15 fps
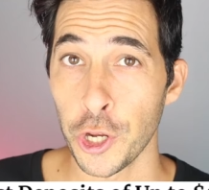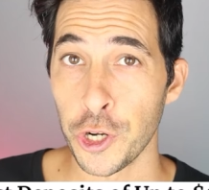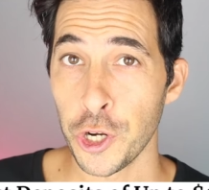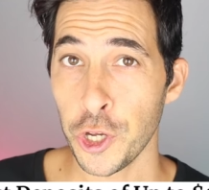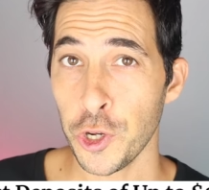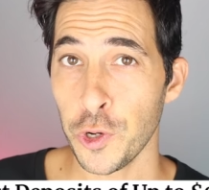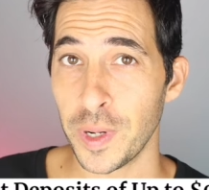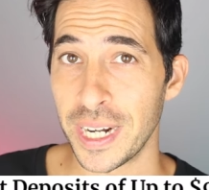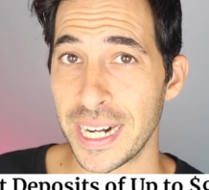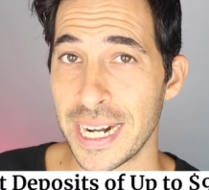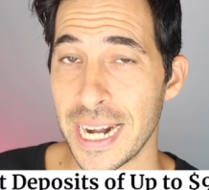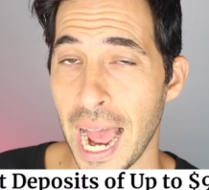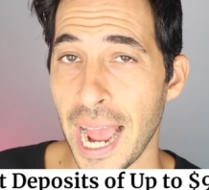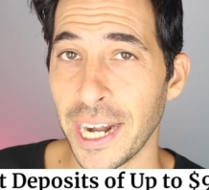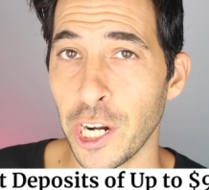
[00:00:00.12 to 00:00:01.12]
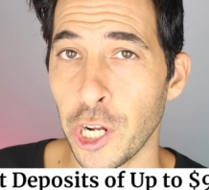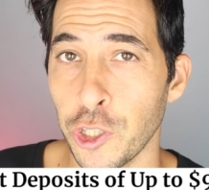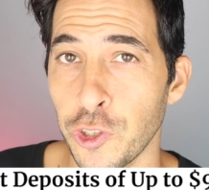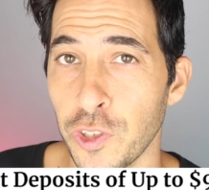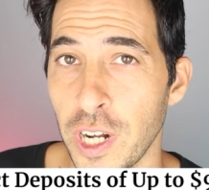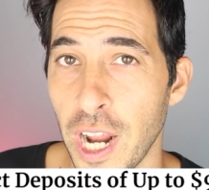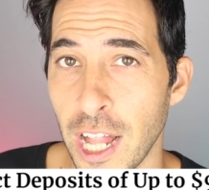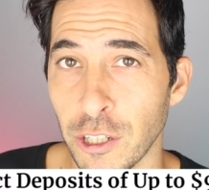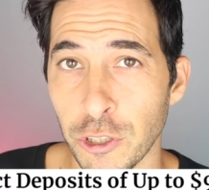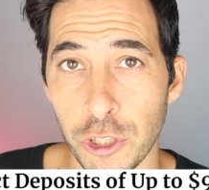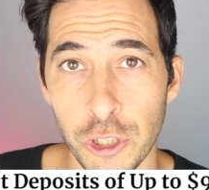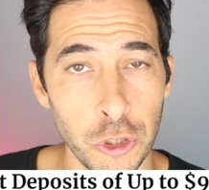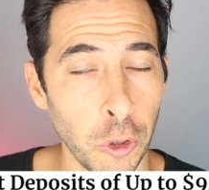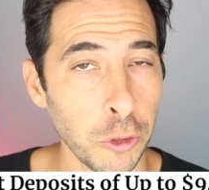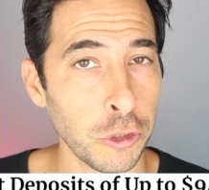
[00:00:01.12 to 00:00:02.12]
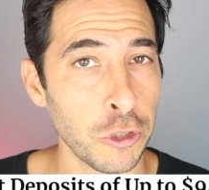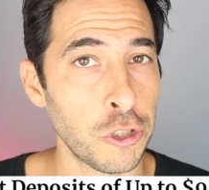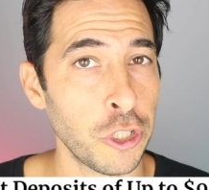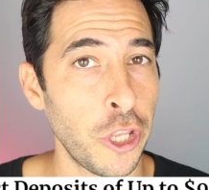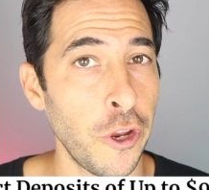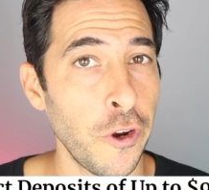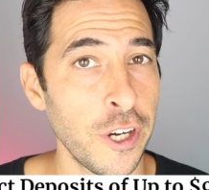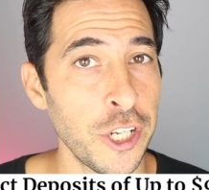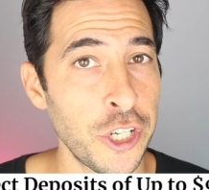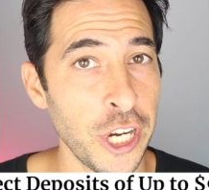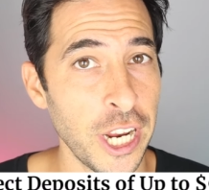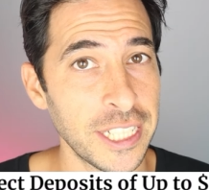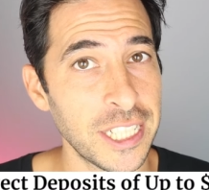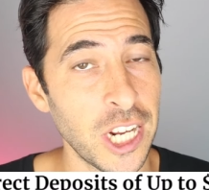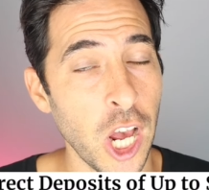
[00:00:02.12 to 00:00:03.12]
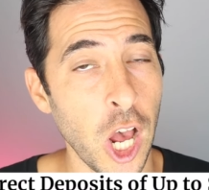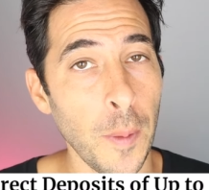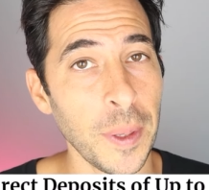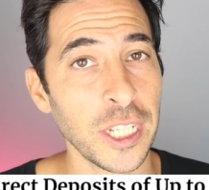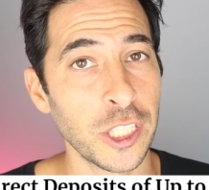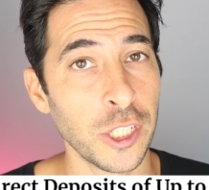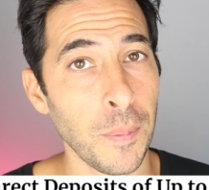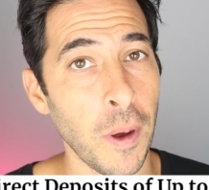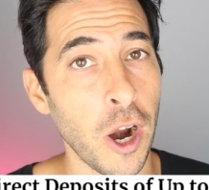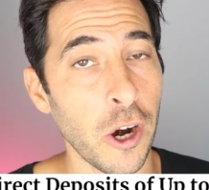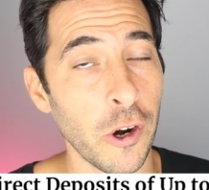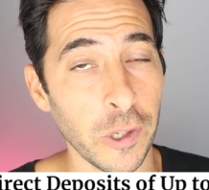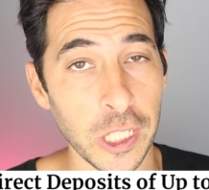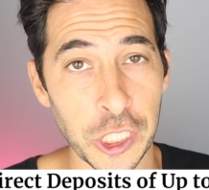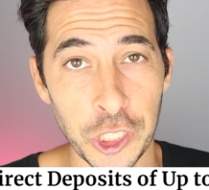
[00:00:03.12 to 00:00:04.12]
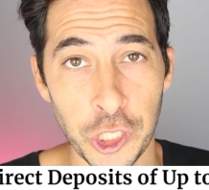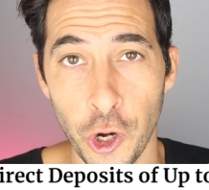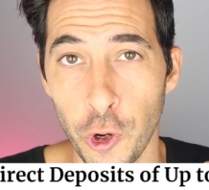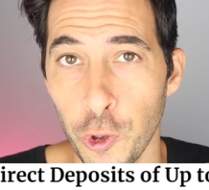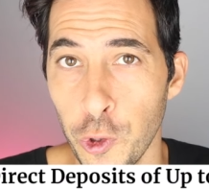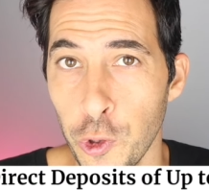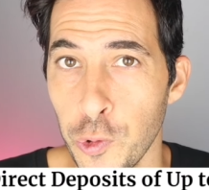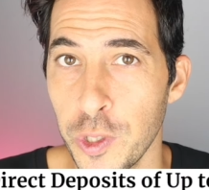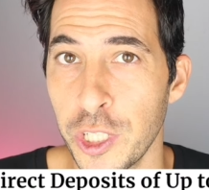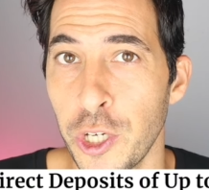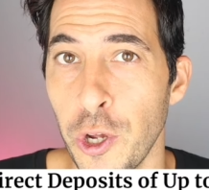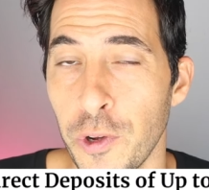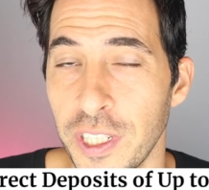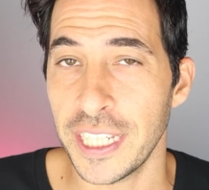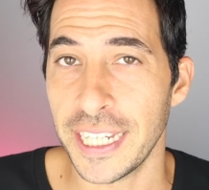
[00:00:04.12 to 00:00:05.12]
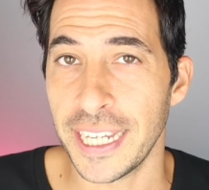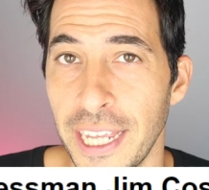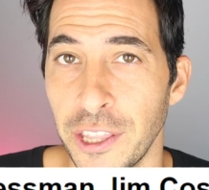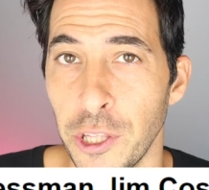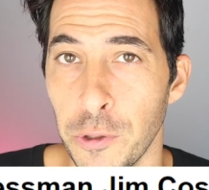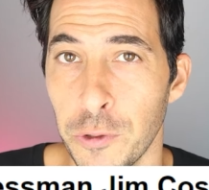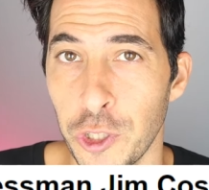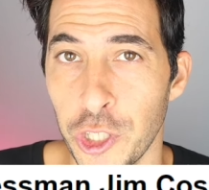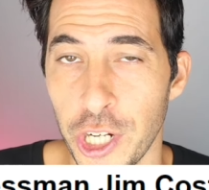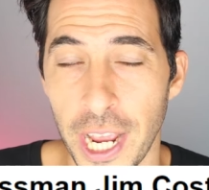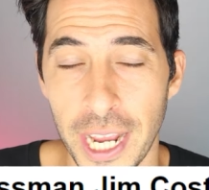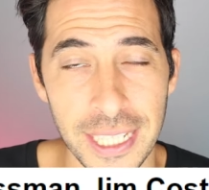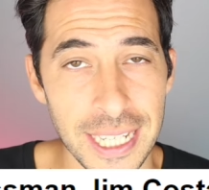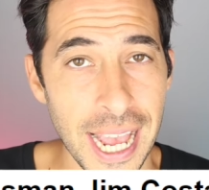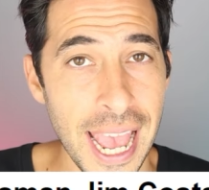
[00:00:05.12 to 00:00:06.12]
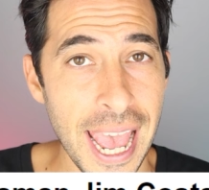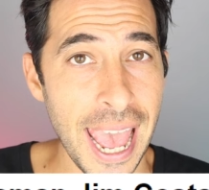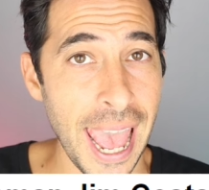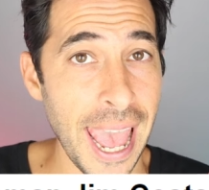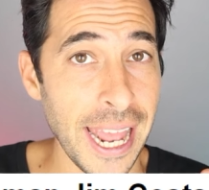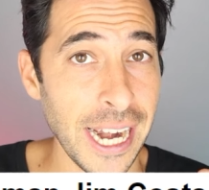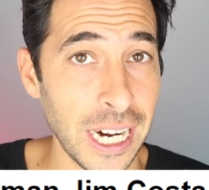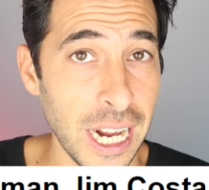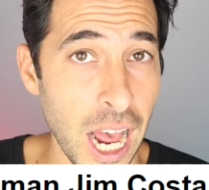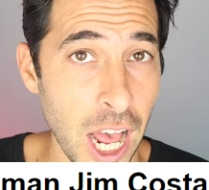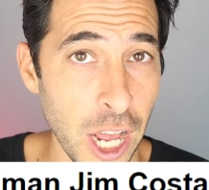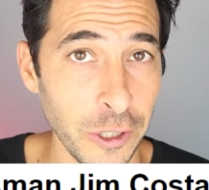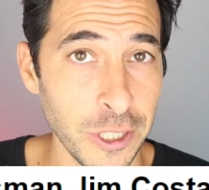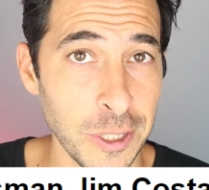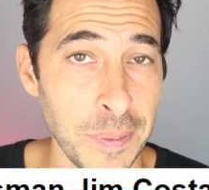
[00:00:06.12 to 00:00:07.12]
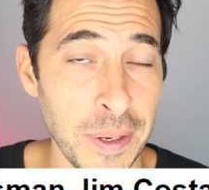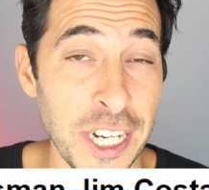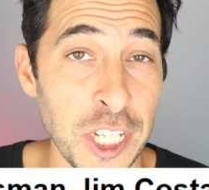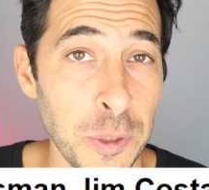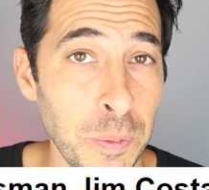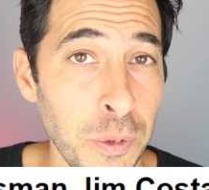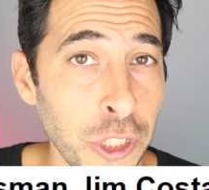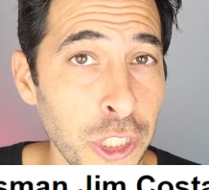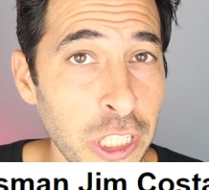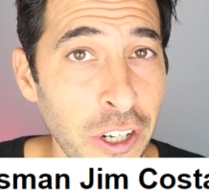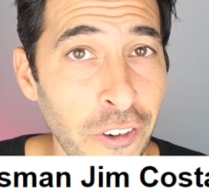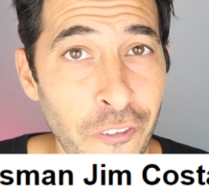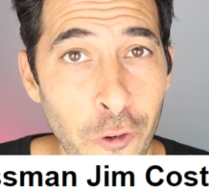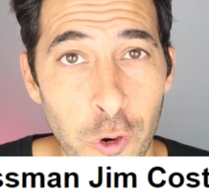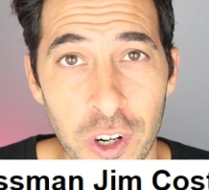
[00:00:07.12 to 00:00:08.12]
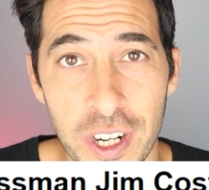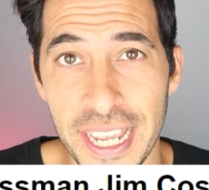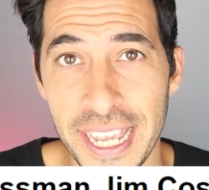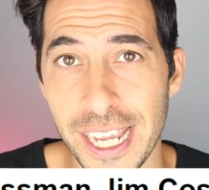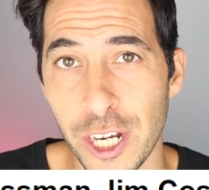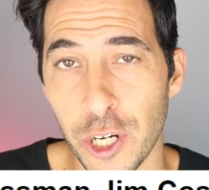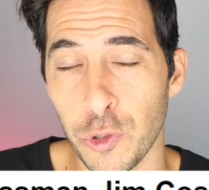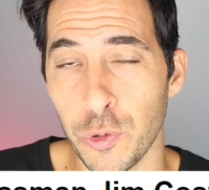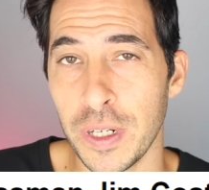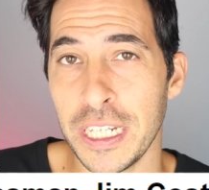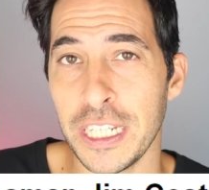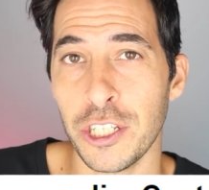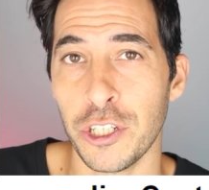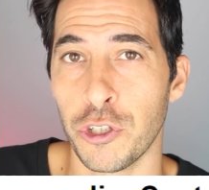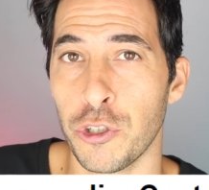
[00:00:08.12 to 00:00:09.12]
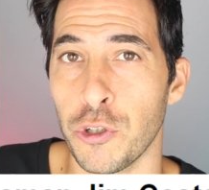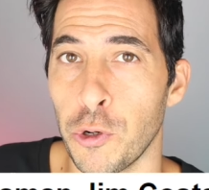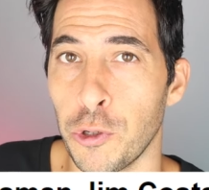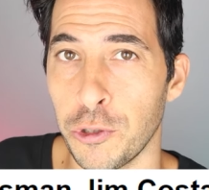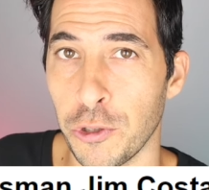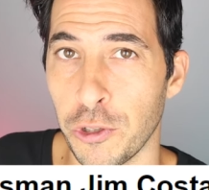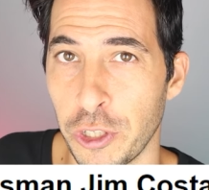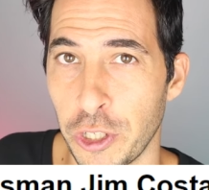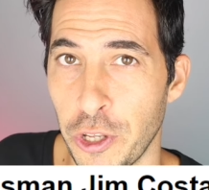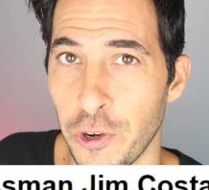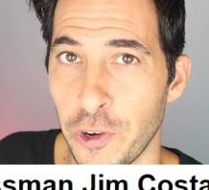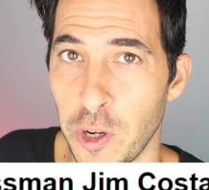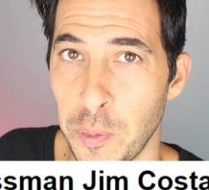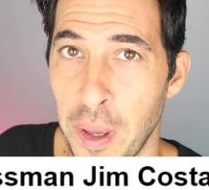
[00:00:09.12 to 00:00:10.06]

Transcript: New $900 Social Security checks coming tomorrow. I'll let you know who is going to get those checks. And a congressman is pushing for increased Social Security